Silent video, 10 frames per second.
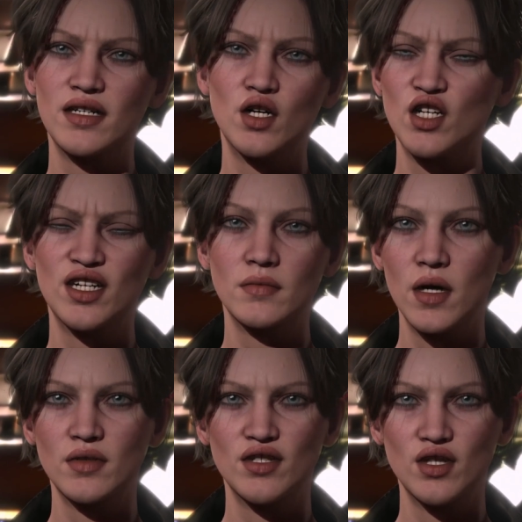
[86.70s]
And of course, I'm
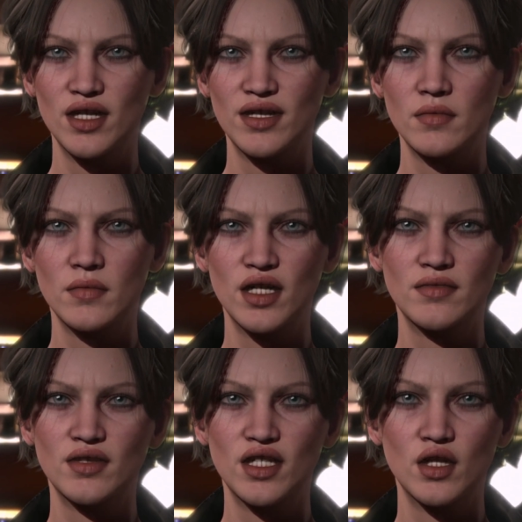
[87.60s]
demonstrating them
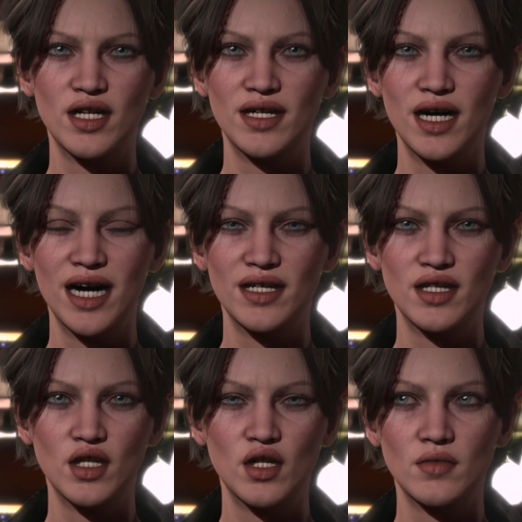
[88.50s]
here for you in
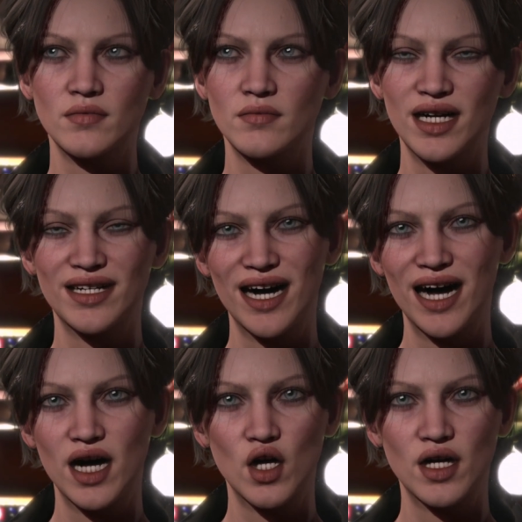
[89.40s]
iClone right
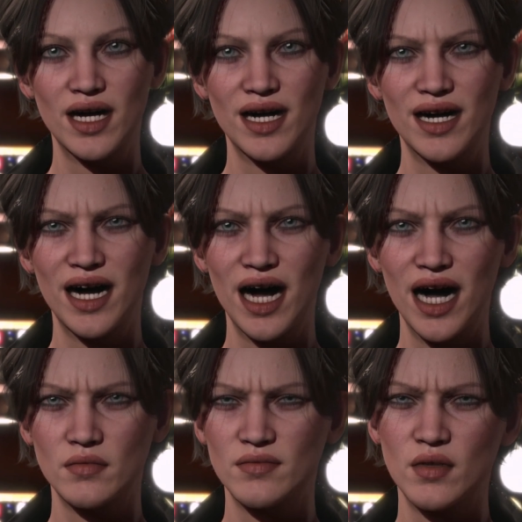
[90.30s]
now.
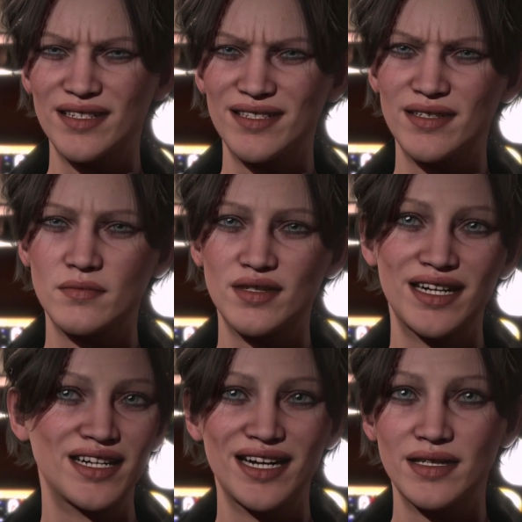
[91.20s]
I was worried that this was
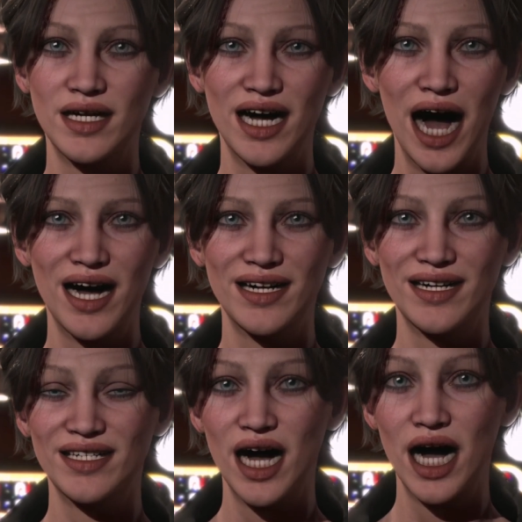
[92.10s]
just going to be
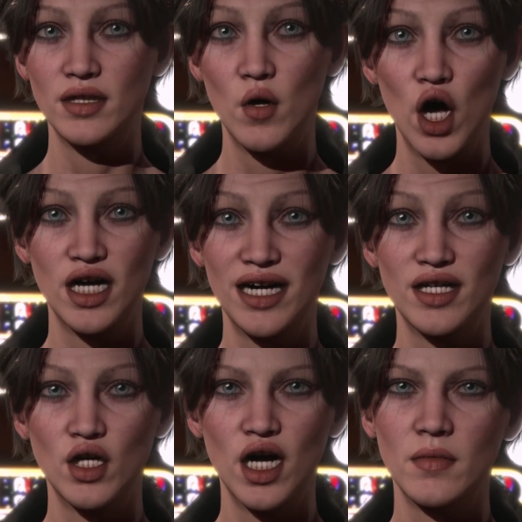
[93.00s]
adding 9 more
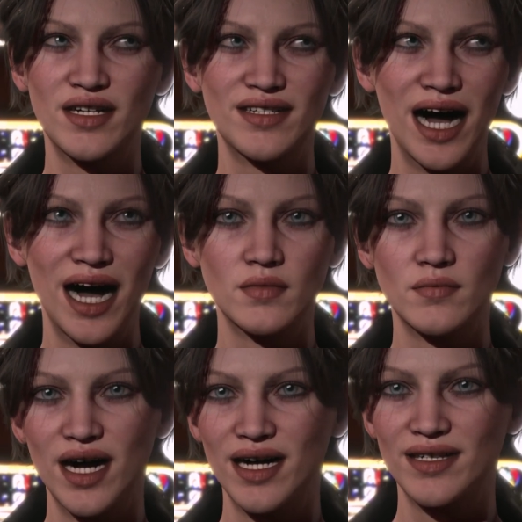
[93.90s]
enormous
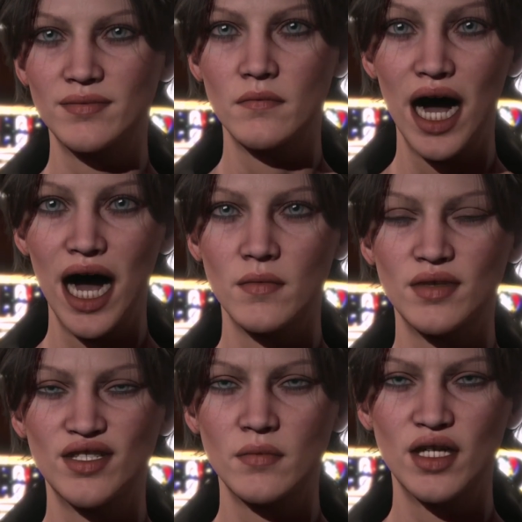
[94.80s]
high-res
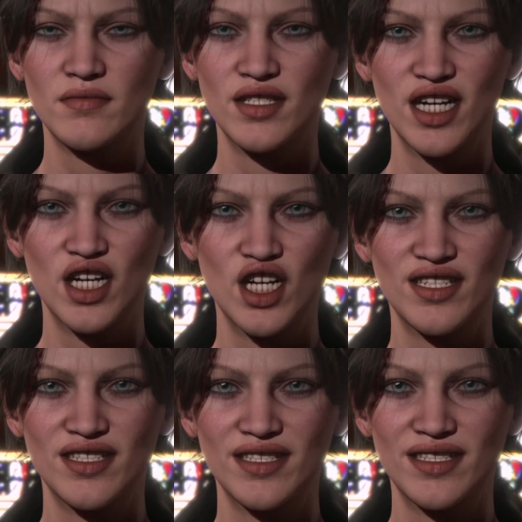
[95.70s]
maps to my
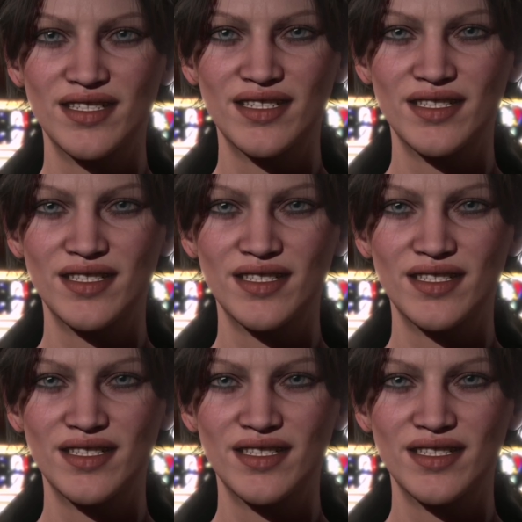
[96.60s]
figures.